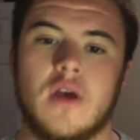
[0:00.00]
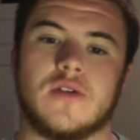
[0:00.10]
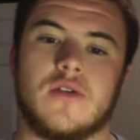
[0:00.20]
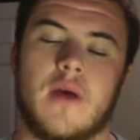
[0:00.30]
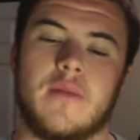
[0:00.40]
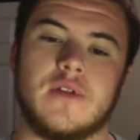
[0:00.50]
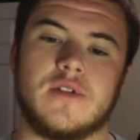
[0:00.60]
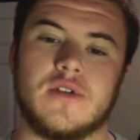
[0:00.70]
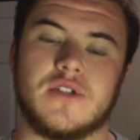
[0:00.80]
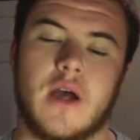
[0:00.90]
So that
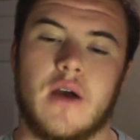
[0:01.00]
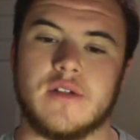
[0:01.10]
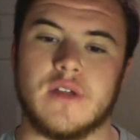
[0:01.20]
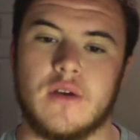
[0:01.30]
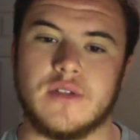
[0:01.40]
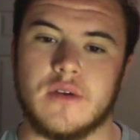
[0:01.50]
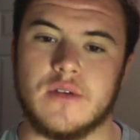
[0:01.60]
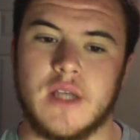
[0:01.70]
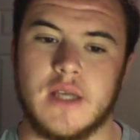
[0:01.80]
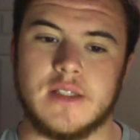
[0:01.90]
means your child is
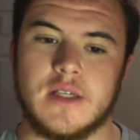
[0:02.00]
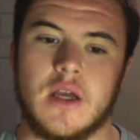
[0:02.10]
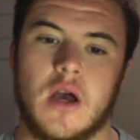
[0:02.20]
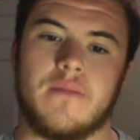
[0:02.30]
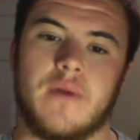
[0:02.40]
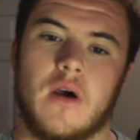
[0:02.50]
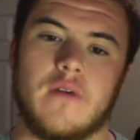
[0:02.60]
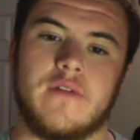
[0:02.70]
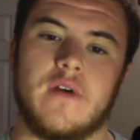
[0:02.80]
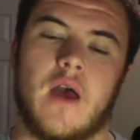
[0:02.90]
also testing
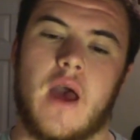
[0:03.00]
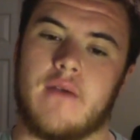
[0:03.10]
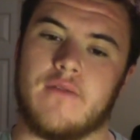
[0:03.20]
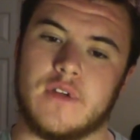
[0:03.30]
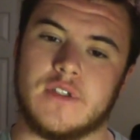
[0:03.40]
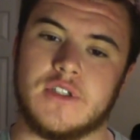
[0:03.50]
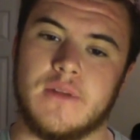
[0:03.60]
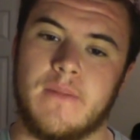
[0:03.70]
above average.